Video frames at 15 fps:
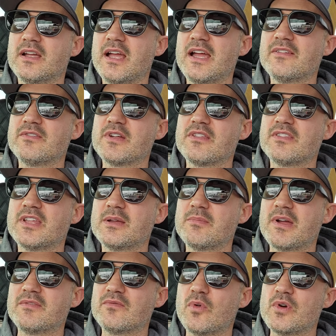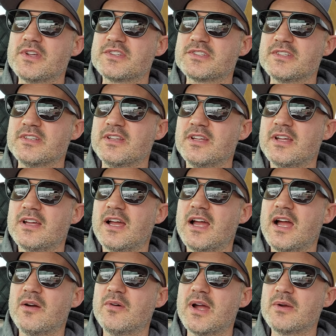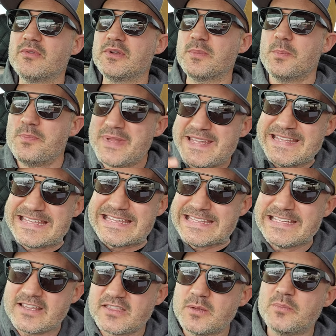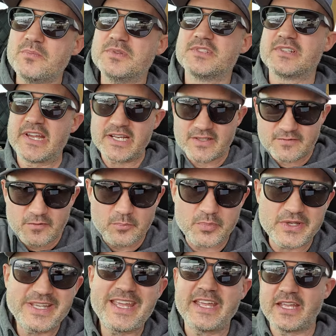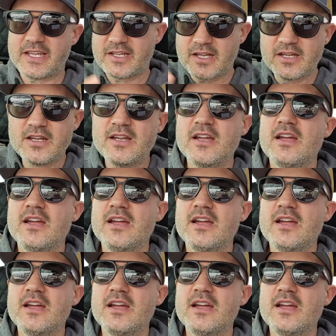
everything, my voice and how I would be, the state of being,